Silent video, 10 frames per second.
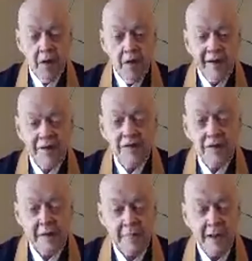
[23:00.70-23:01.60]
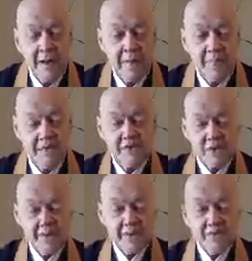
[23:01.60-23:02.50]
I can do that. My basic
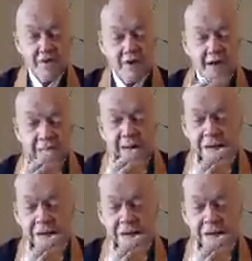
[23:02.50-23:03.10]
way of talking about